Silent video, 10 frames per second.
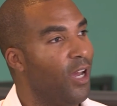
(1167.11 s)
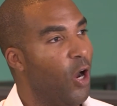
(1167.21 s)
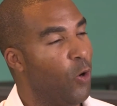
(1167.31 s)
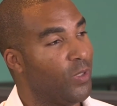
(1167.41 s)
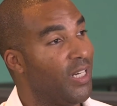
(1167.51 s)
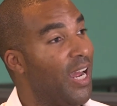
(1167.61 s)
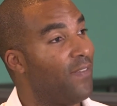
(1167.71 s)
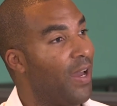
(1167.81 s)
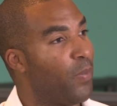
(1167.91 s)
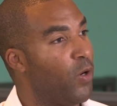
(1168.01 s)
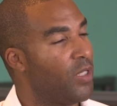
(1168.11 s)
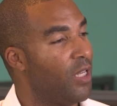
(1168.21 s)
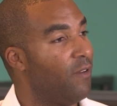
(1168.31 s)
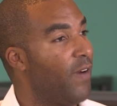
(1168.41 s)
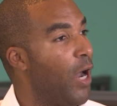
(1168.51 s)
only to have that
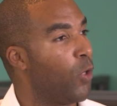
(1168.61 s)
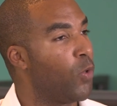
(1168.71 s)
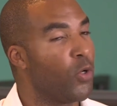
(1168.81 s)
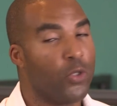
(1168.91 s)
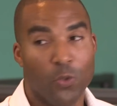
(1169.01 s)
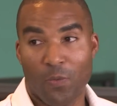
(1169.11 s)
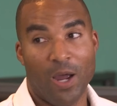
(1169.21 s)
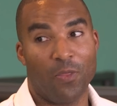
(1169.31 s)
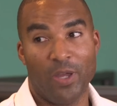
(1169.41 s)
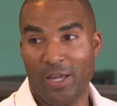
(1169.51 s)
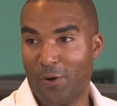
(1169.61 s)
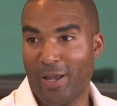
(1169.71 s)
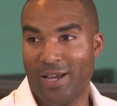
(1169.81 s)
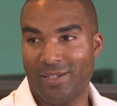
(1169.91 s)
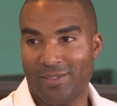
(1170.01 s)
person follow you around the
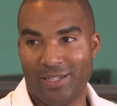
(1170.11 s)
internet